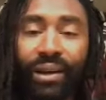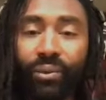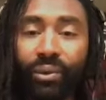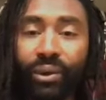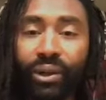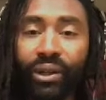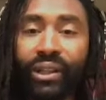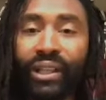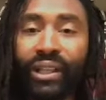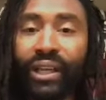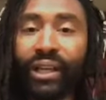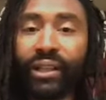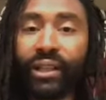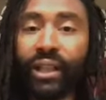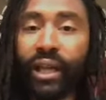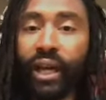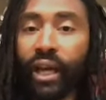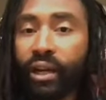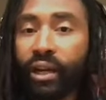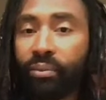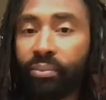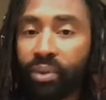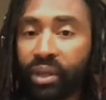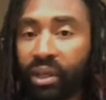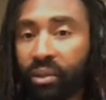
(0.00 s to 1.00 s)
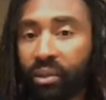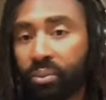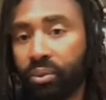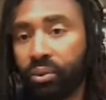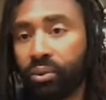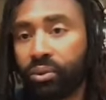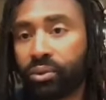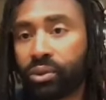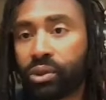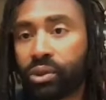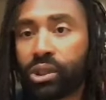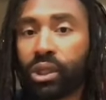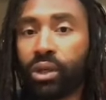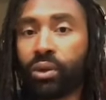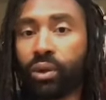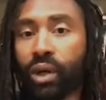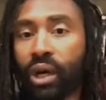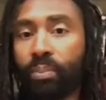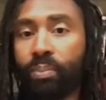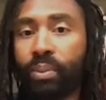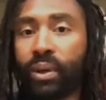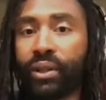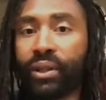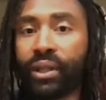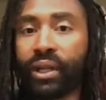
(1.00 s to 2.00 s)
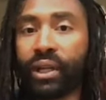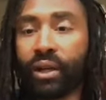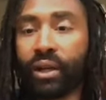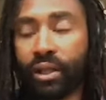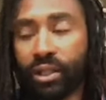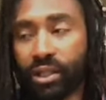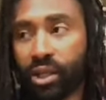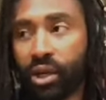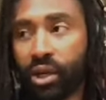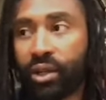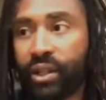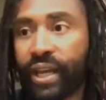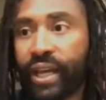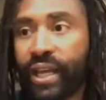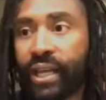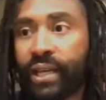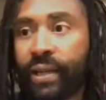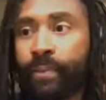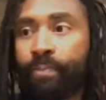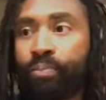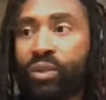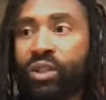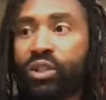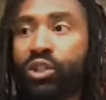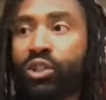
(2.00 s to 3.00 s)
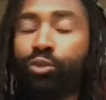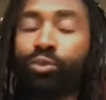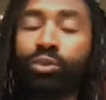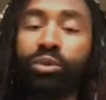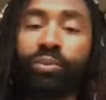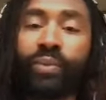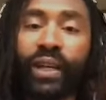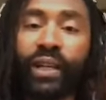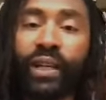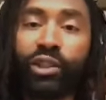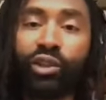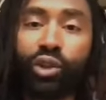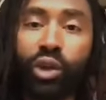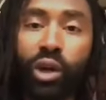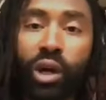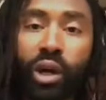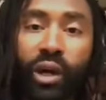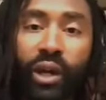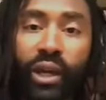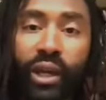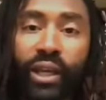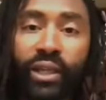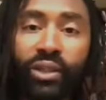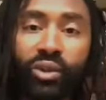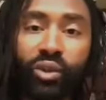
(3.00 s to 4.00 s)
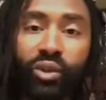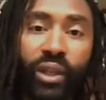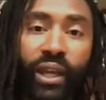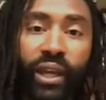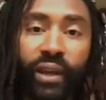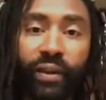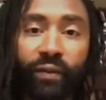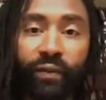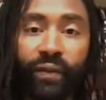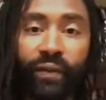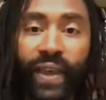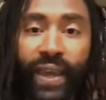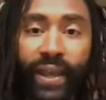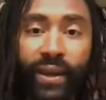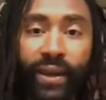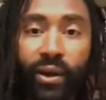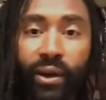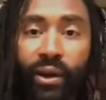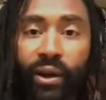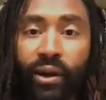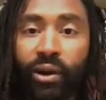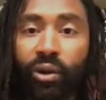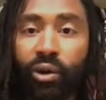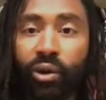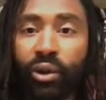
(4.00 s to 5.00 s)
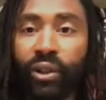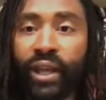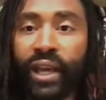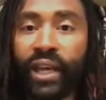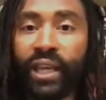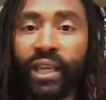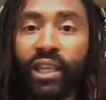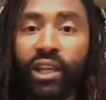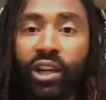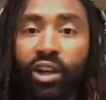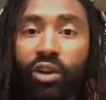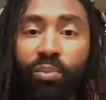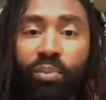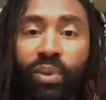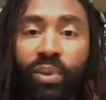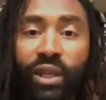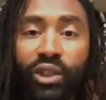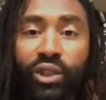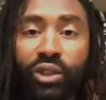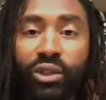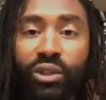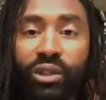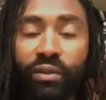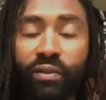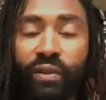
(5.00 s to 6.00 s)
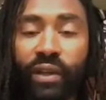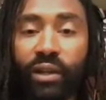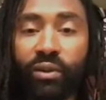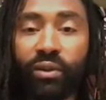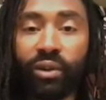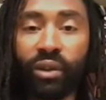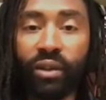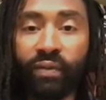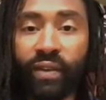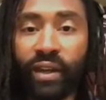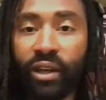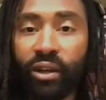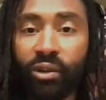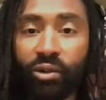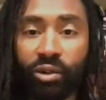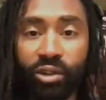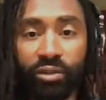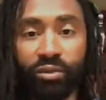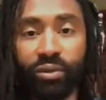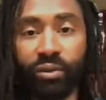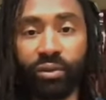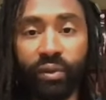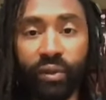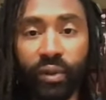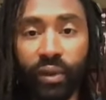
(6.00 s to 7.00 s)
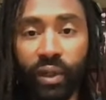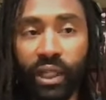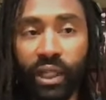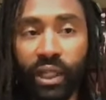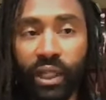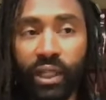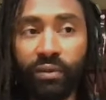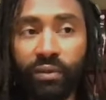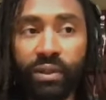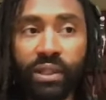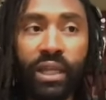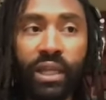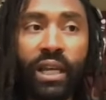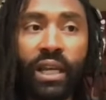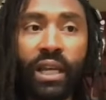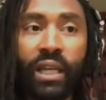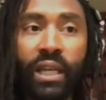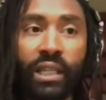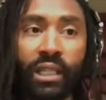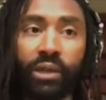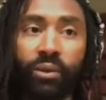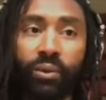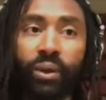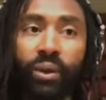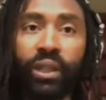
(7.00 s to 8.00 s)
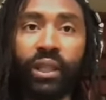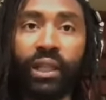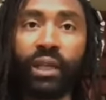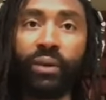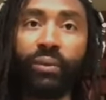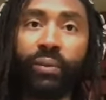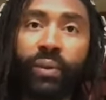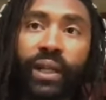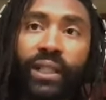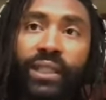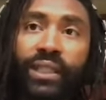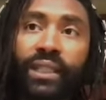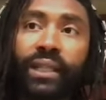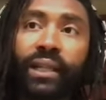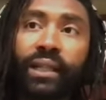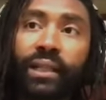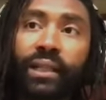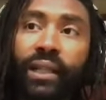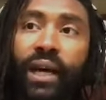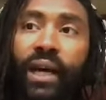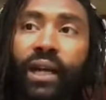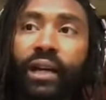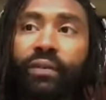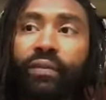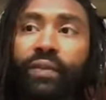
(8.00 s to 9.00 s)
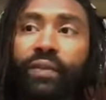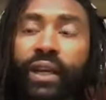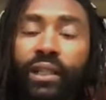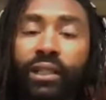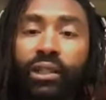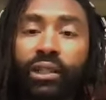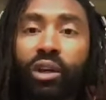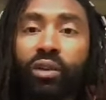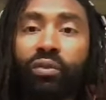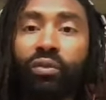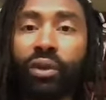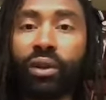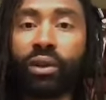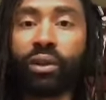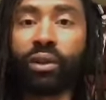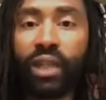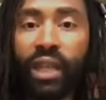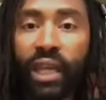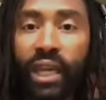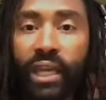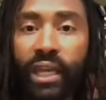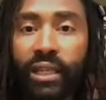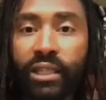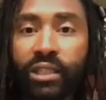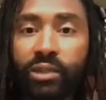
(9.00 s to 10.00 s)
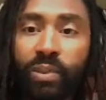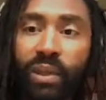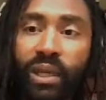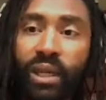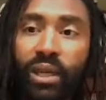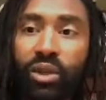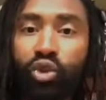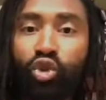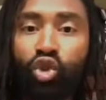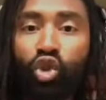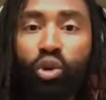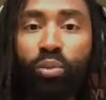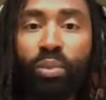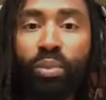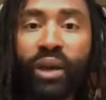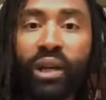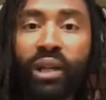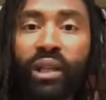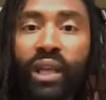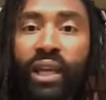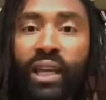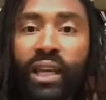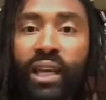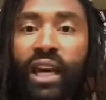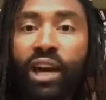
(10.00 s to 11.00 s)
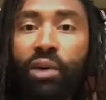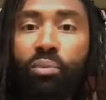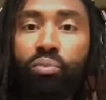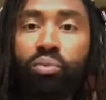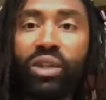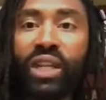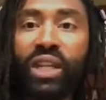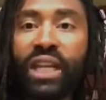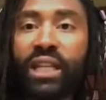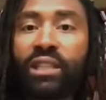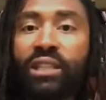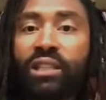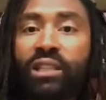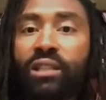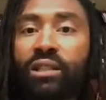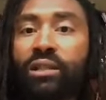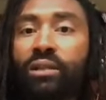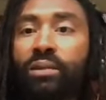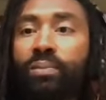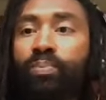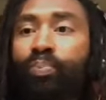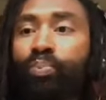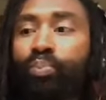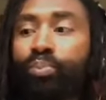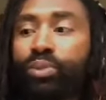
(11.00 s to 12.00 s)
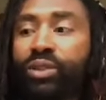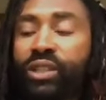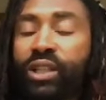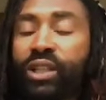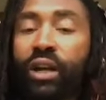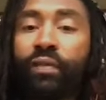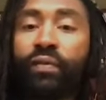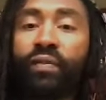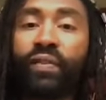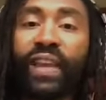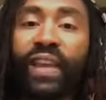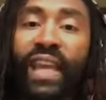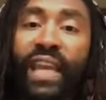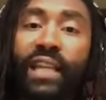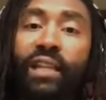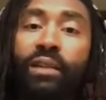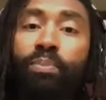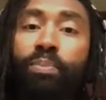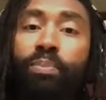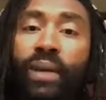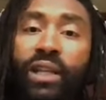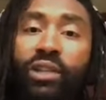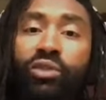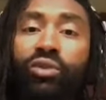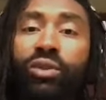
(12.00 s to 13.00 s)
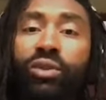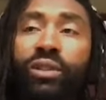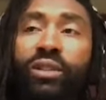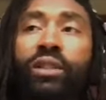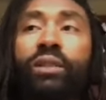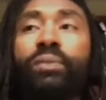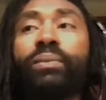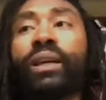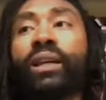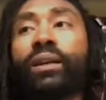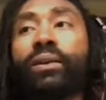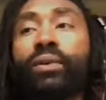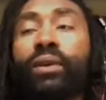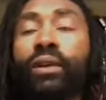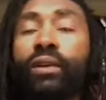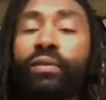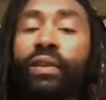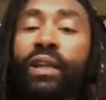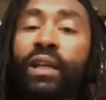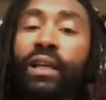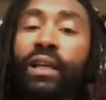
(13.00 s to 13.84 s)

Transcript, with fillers: really a lot of people show up on there. It's all like Superman drawings or like fan art or like, you know, pictures of Henry Cavill or Christopher Reeves. There really wasn't a lot of like different things because nobody like updates stuff in Pinterest. So I'm like, well,